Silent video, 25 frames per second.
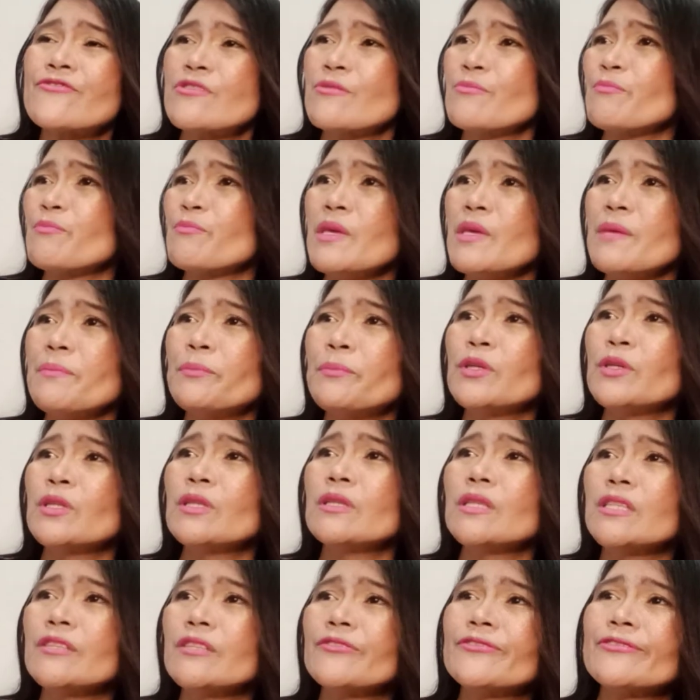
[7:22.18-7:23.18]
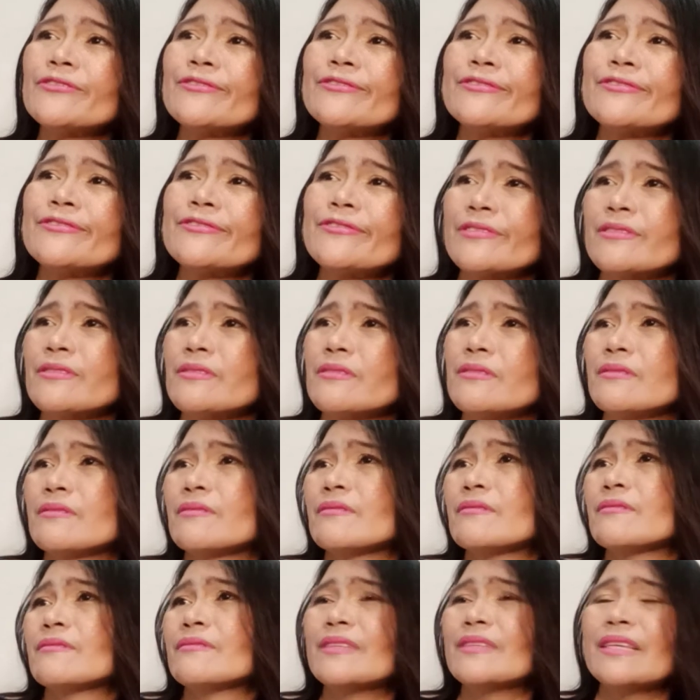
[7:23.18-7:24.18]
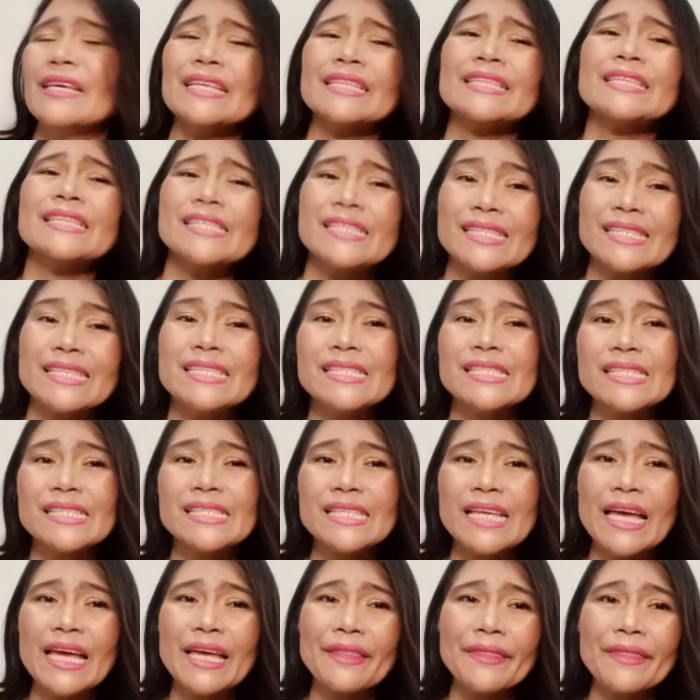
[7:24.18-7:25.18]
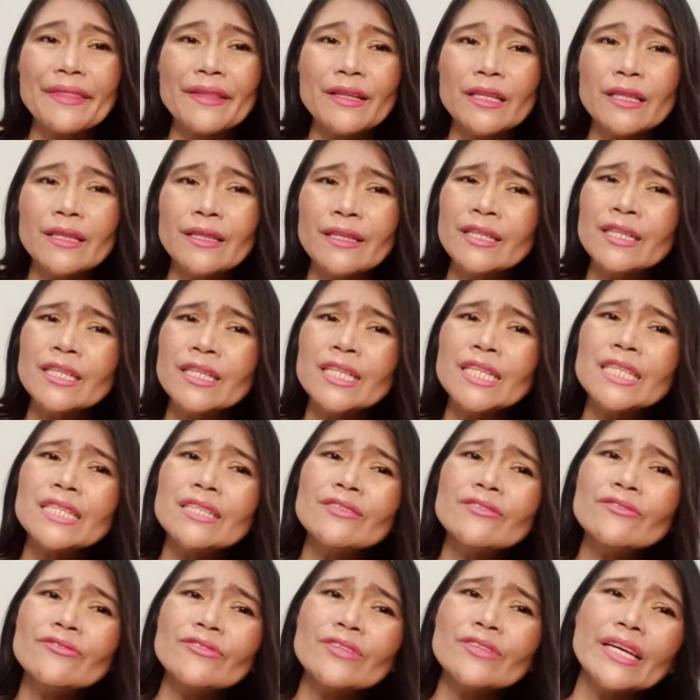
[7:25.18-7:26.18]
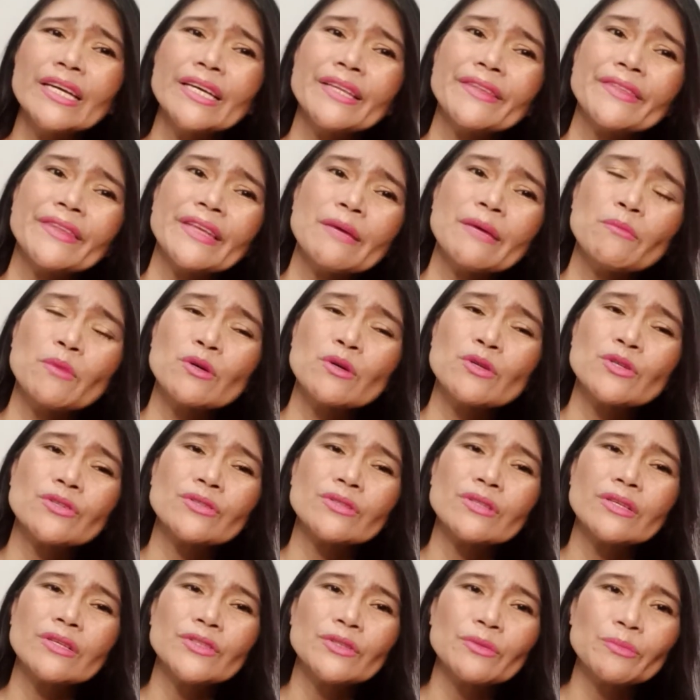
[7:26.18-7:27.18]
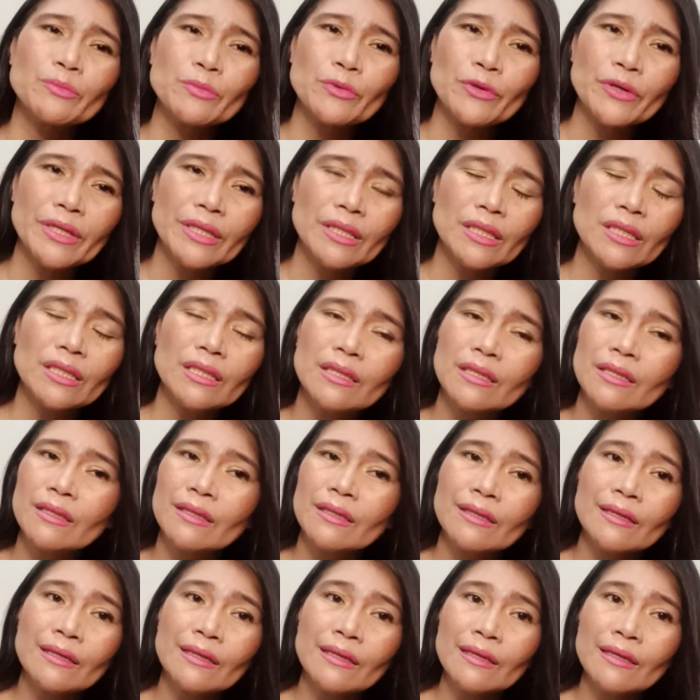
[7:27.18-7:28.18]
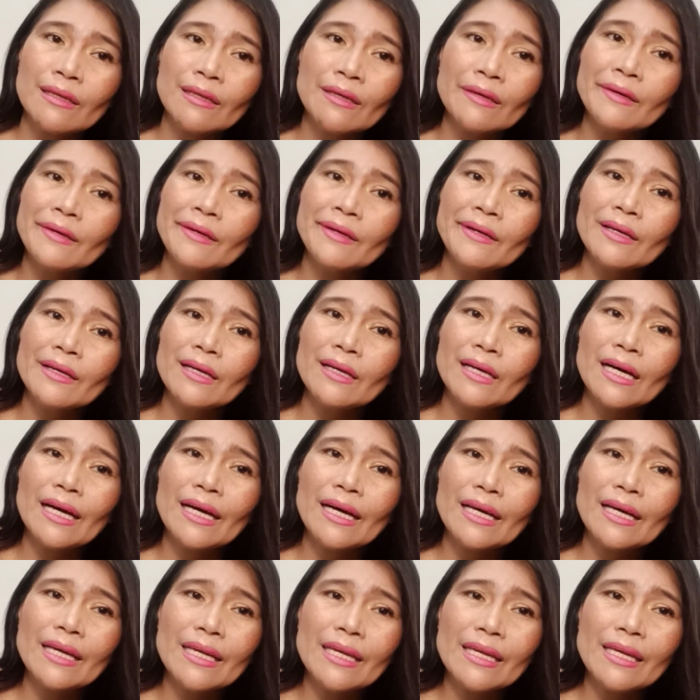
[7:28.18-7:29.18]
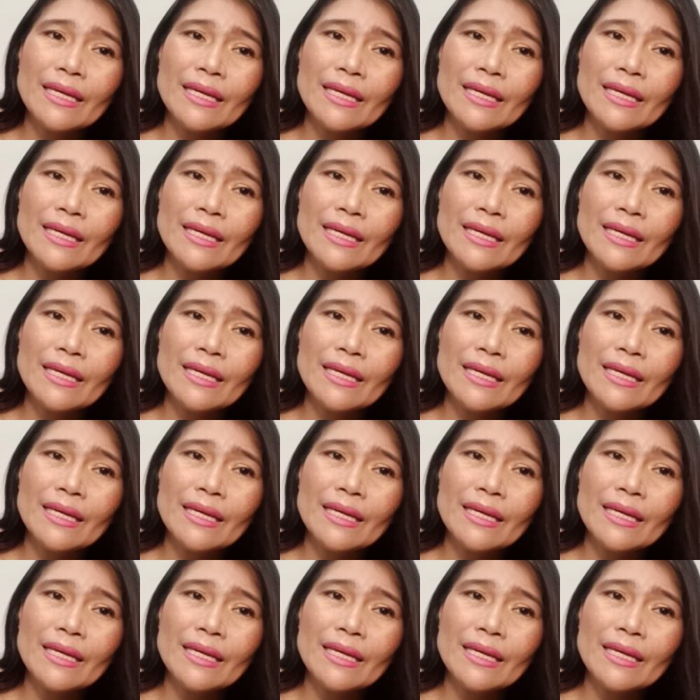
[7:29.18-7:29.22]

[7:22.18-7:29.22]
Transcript: people of the assistance and the love and the emotional support, I